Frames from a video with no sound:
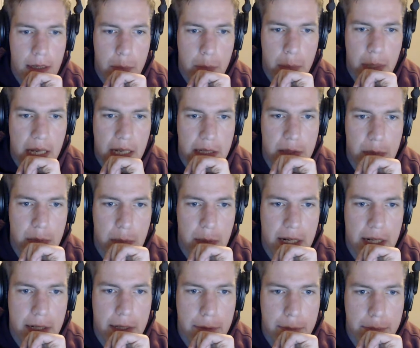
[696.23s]
page break.
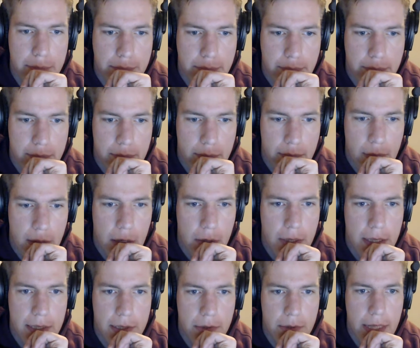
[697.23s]

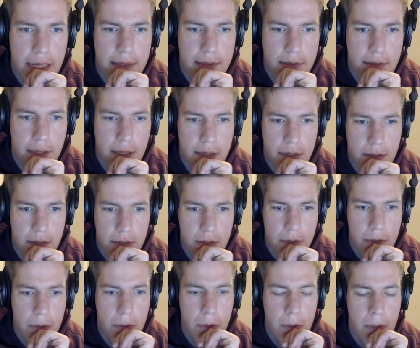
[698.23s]
Okay, so that starts a
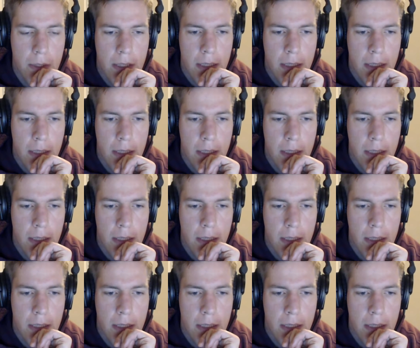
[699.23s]
new